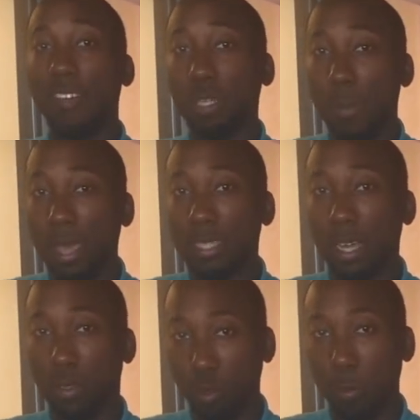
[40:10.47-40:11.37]
have to maintain
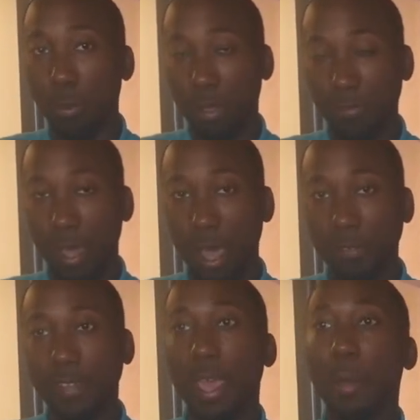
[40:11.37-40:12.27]
a 3.5,
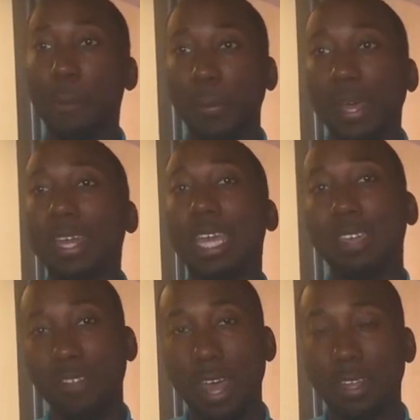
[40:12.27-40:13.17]
but
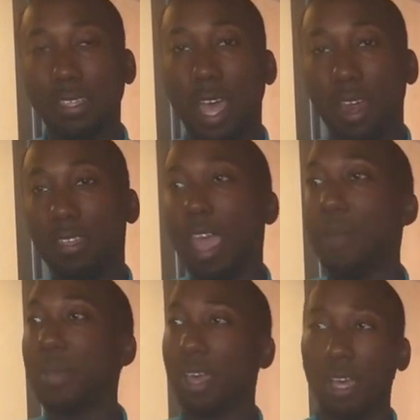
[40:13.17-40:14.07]
even outside of
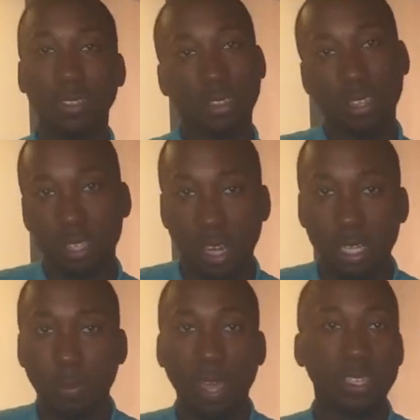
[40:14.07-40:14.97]
that, because of the study
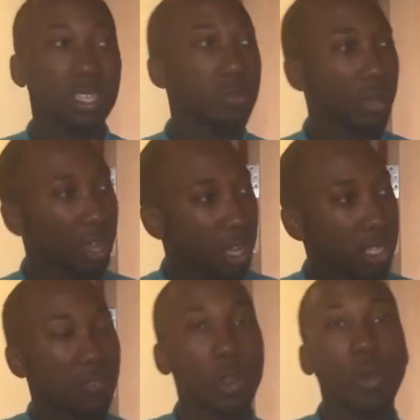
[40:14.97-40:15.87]
spaces, because of